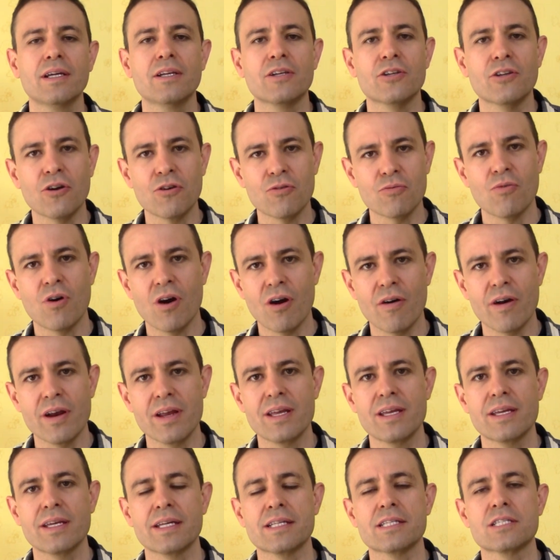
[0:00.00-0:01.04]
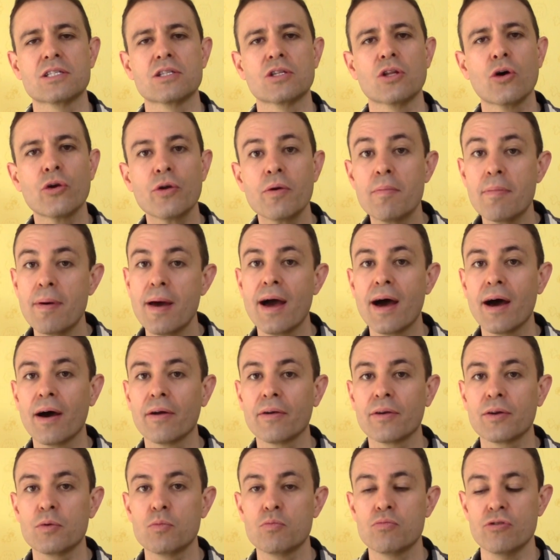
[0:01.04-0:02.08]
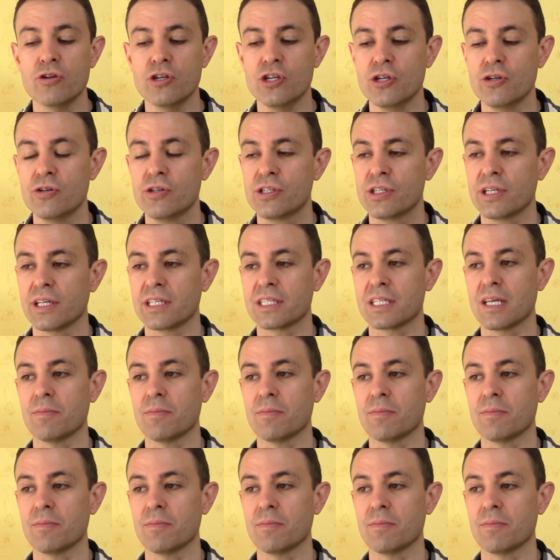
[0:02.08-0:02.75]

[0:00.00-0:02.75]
Don't worry, it's not about producing